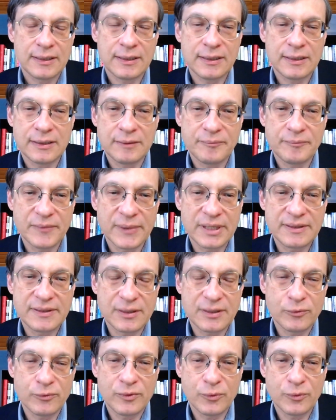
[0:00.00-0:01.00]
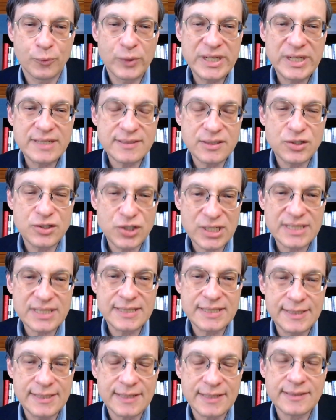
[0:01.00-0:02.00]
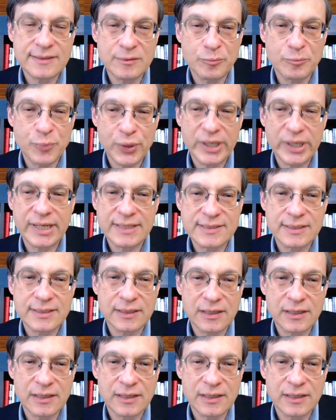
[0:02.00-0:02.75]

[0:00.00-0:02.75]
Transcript: that reason just doesn't bring us